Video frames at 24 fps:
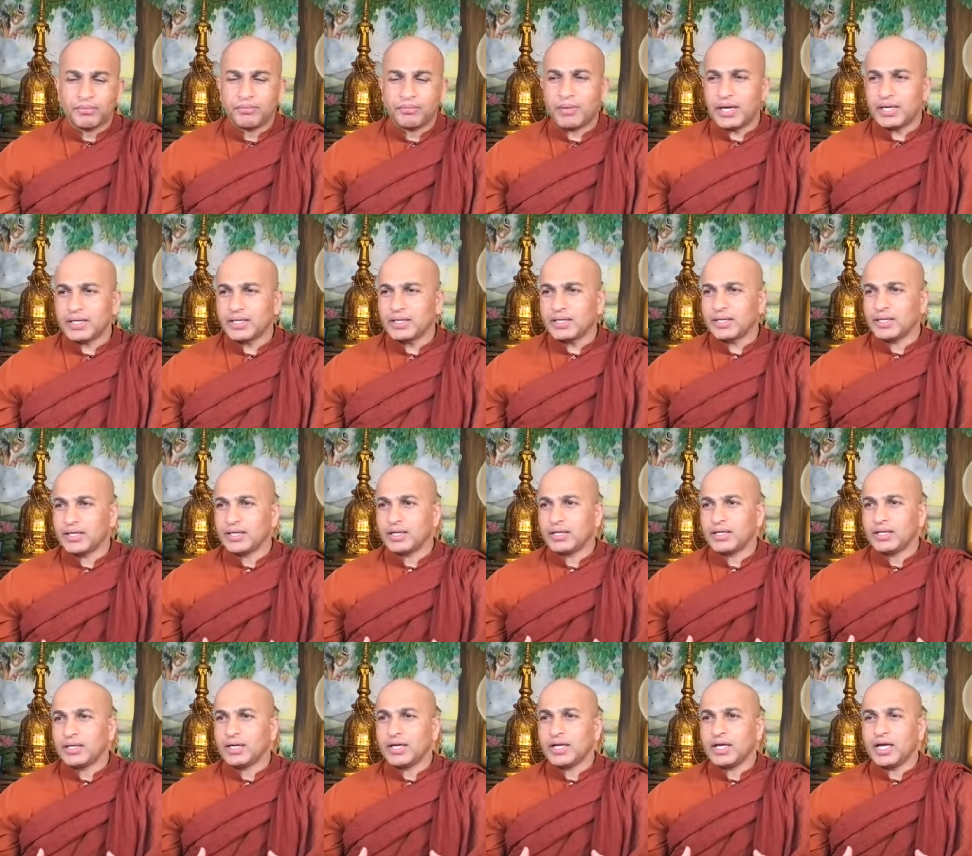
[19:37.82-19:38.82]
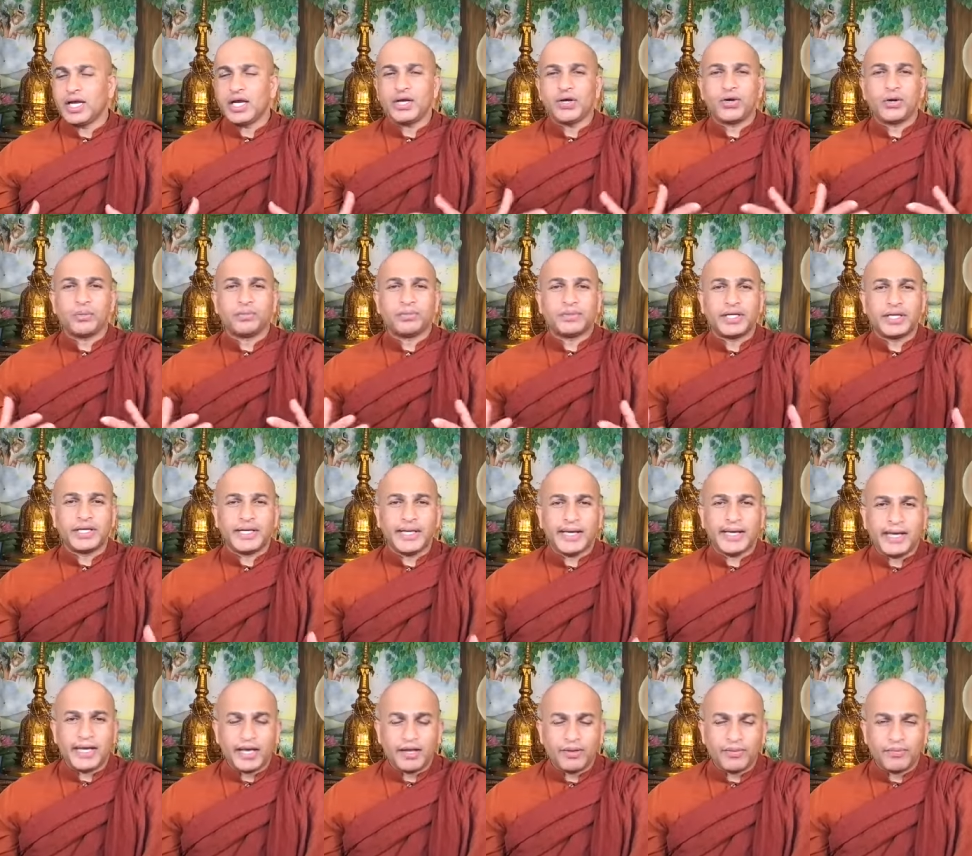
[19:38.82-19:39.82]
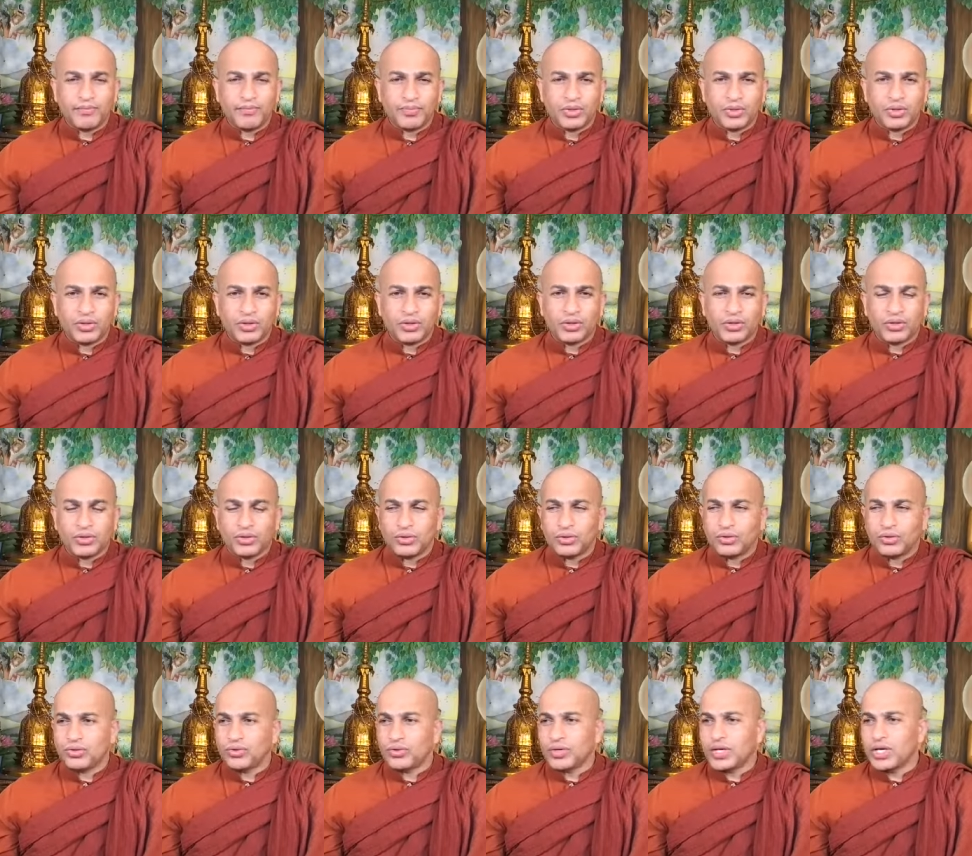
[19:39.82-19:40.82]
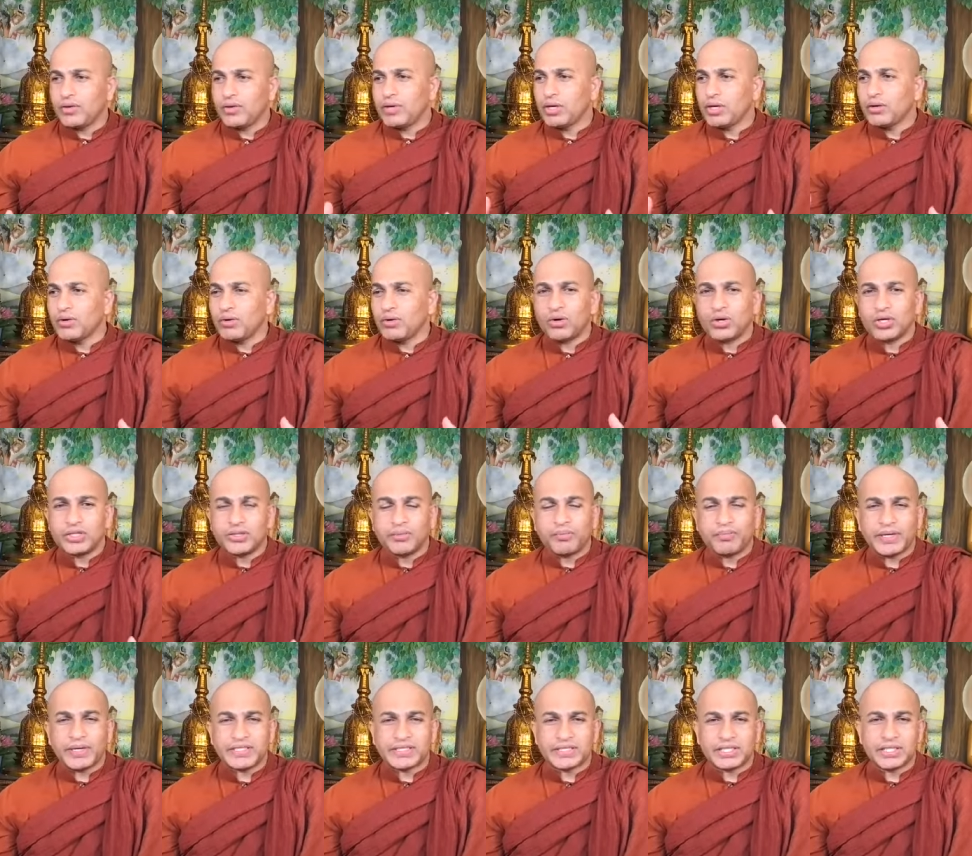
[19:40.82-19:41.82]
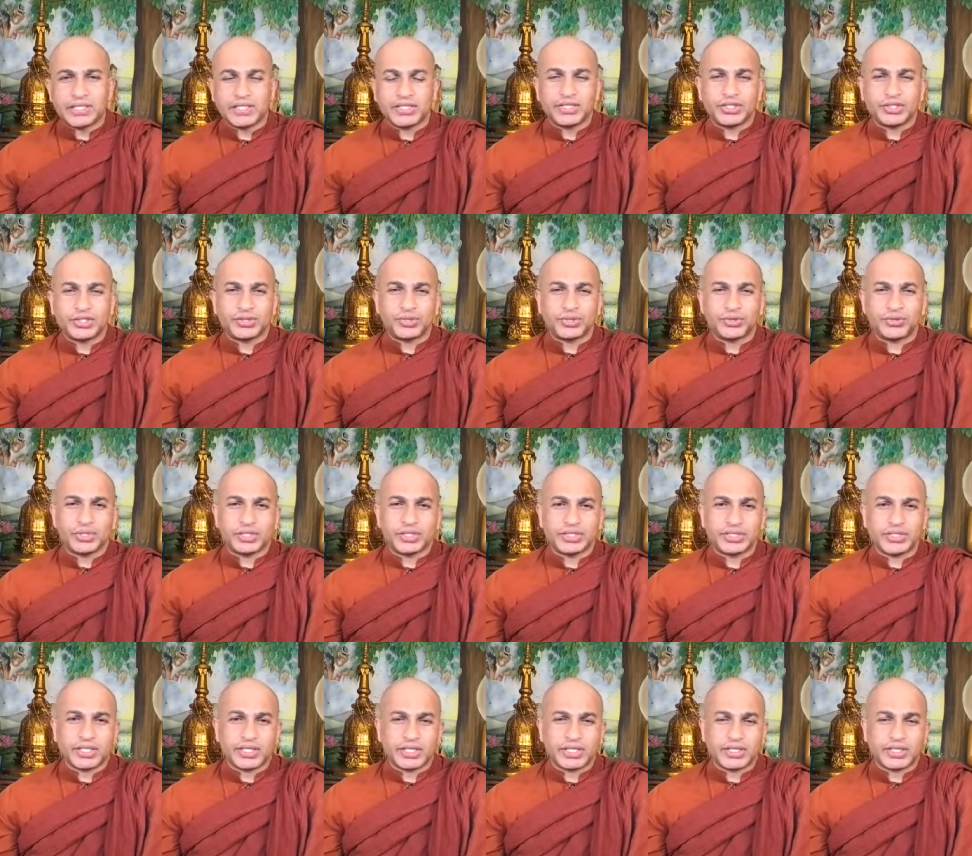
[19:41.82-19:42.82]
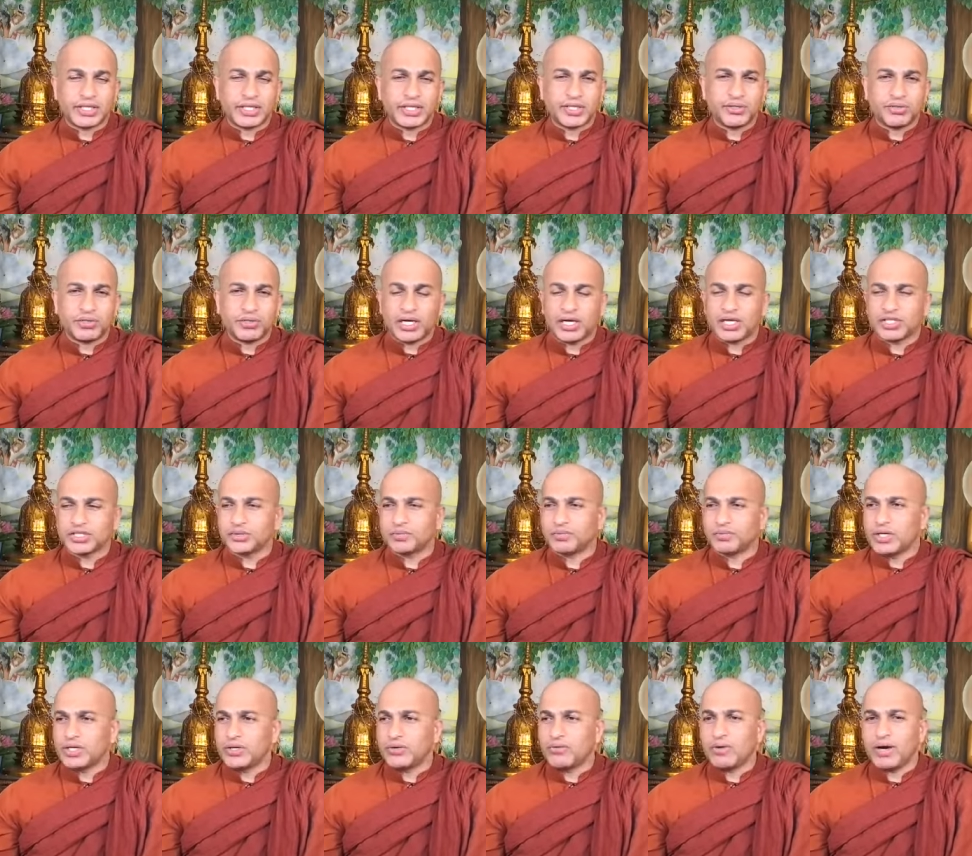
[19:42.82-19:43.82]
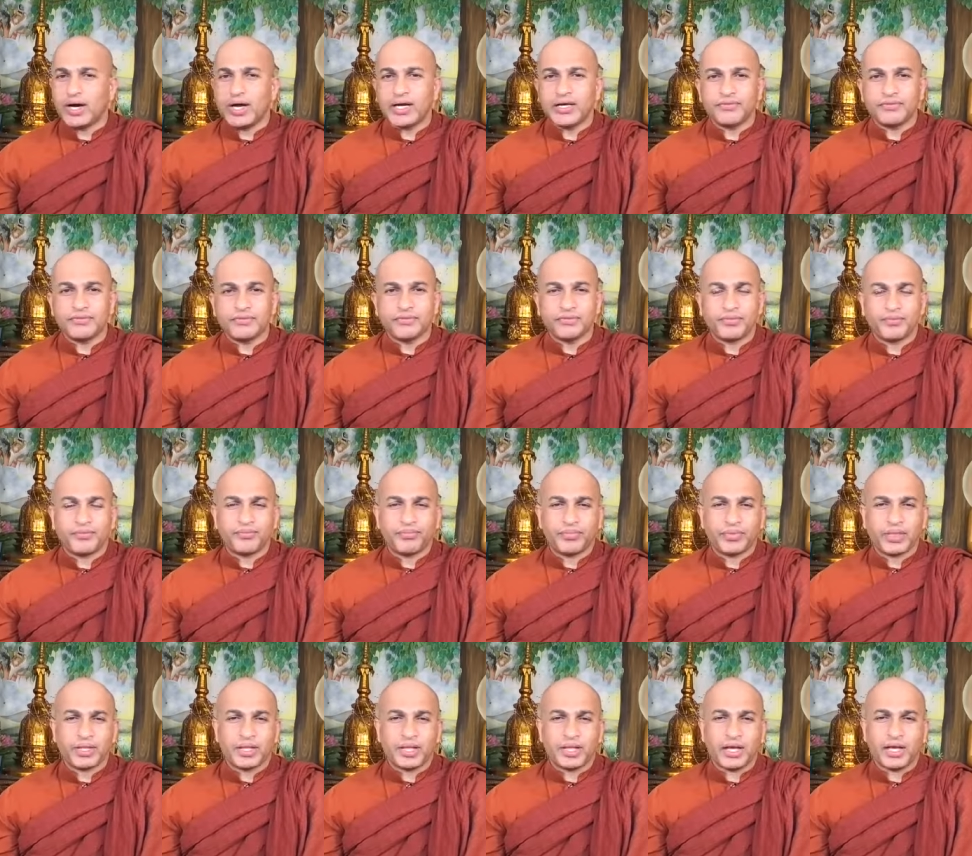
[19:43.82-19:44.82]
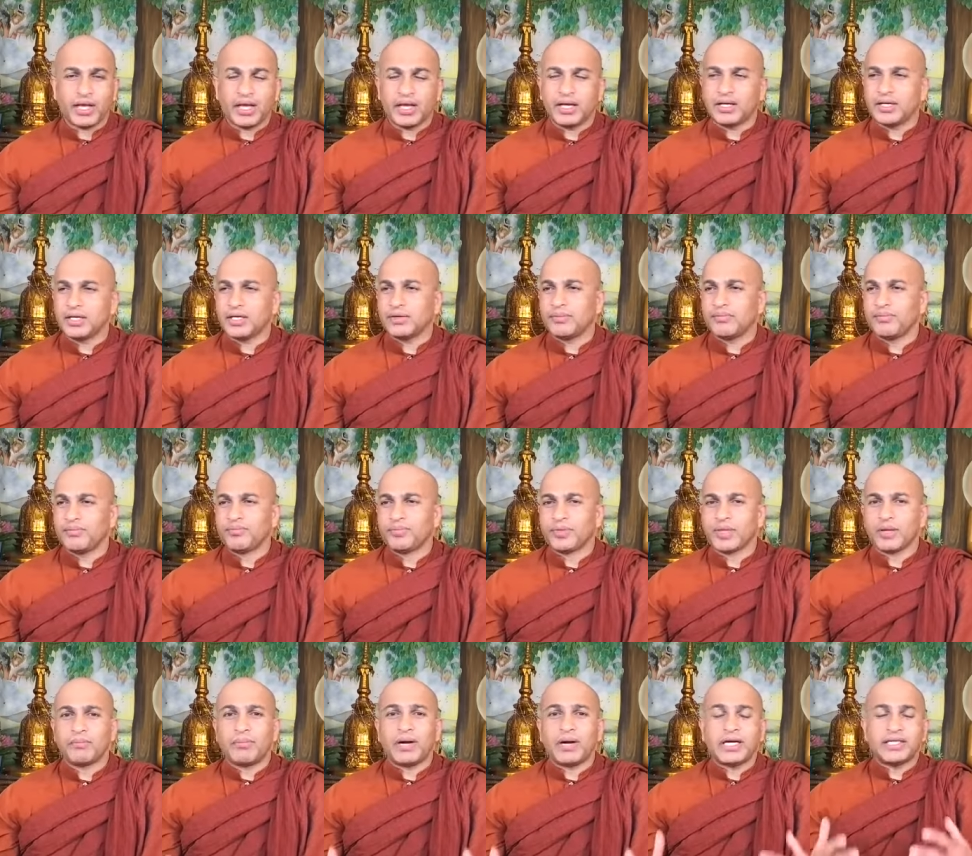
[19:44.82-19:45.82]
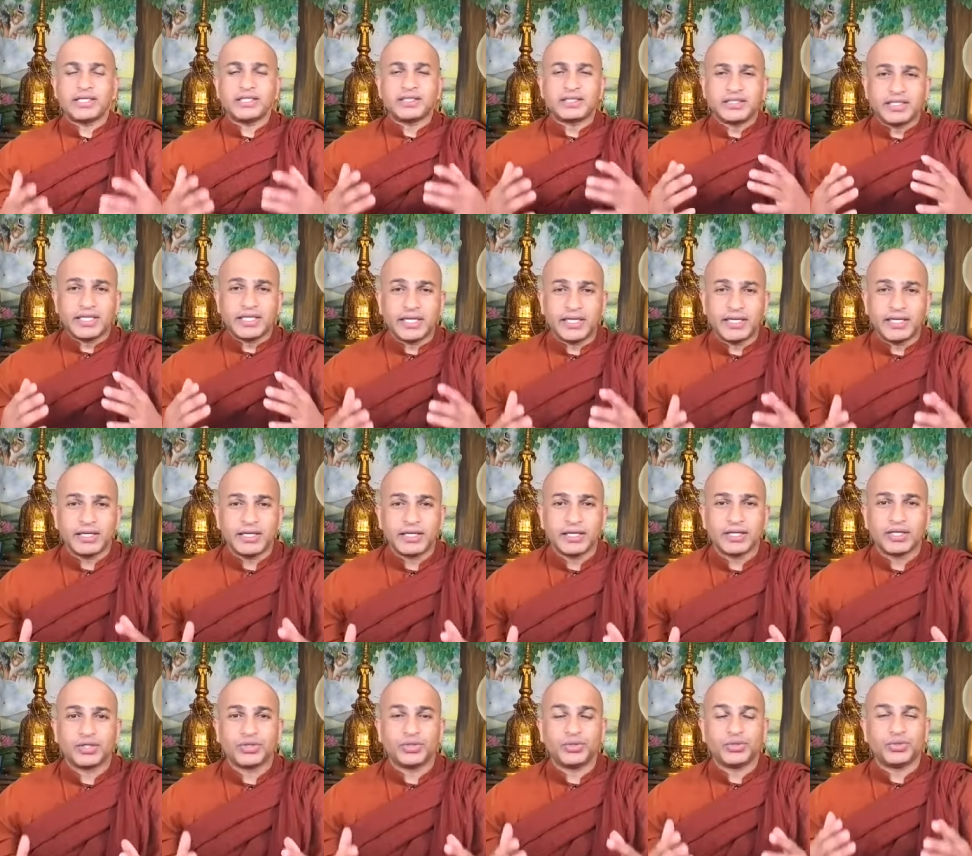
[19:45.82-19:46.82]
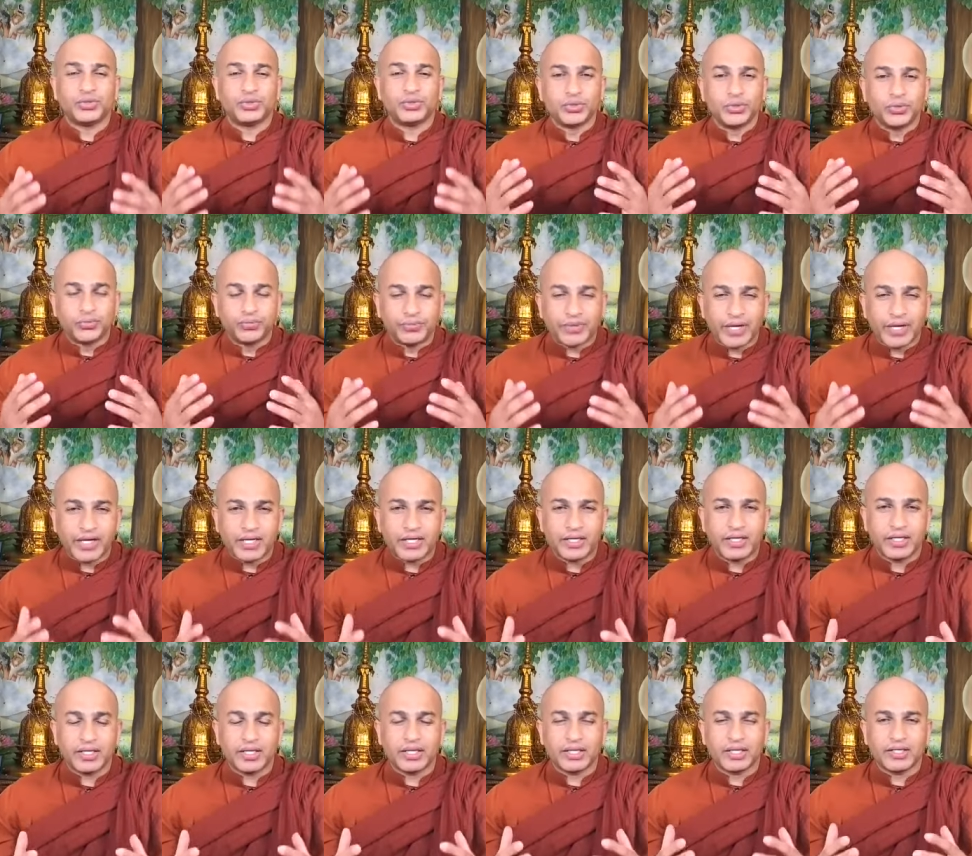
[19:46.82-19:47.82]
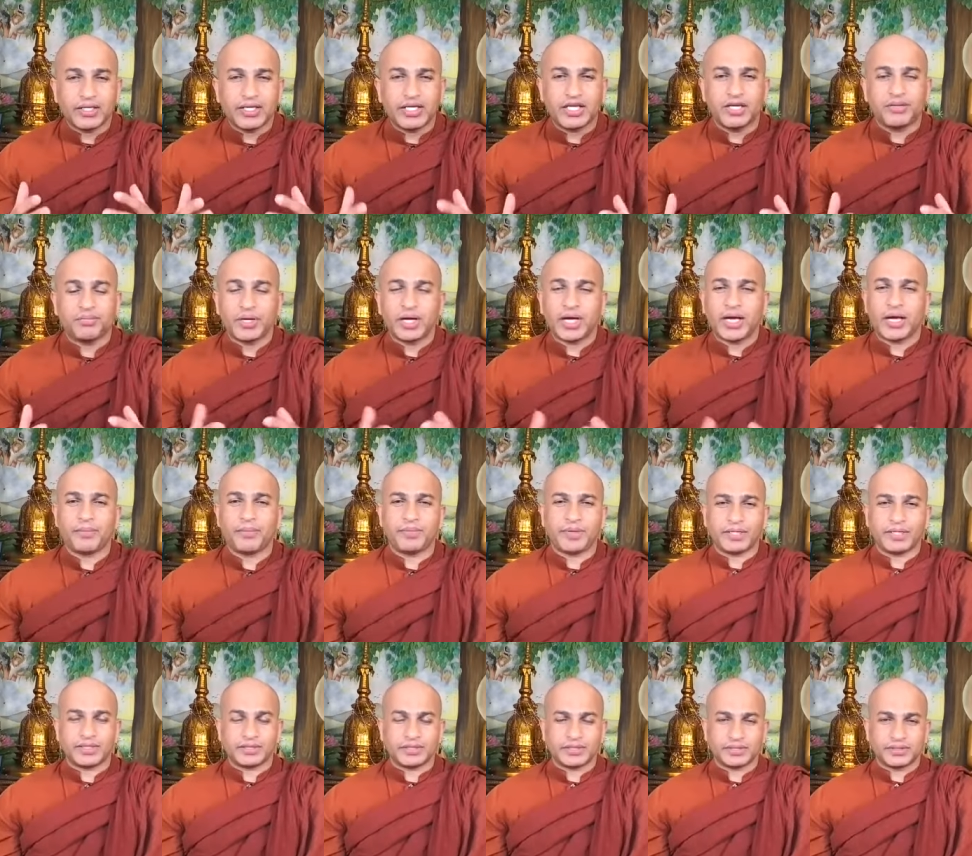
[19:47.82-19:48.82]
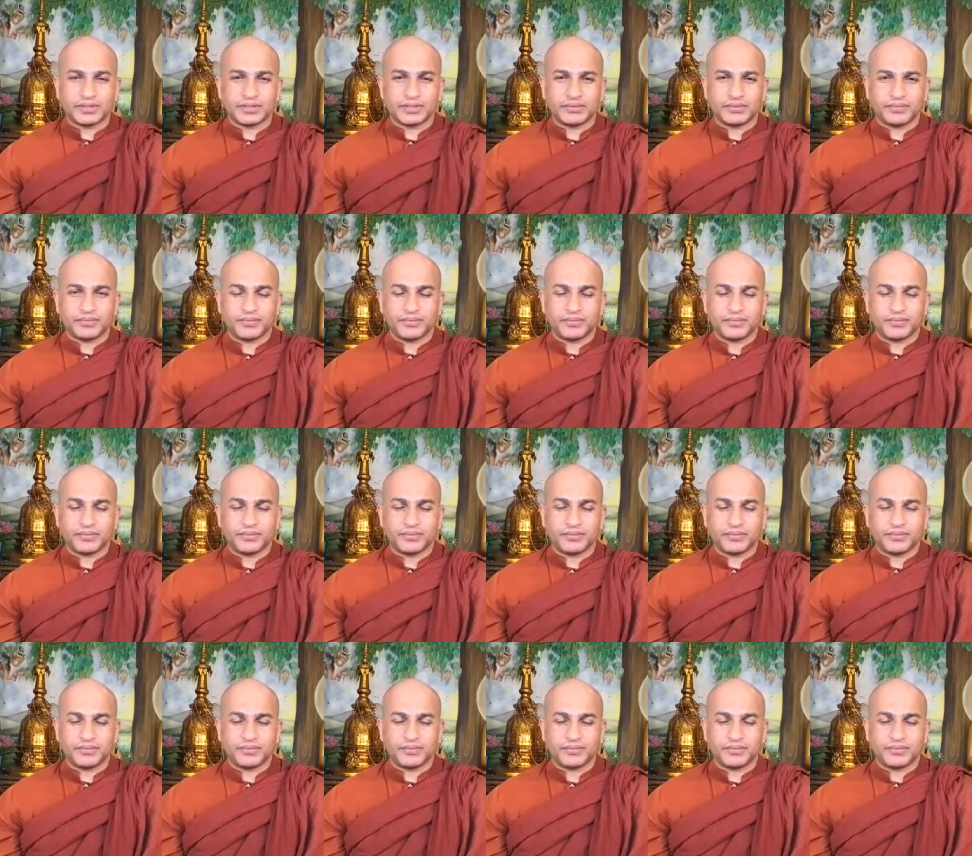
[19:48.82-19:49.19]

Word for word: but end of the day, you're giving all the facilities to your children, your husband, wife, and uh, but still you finding a deeper happiness.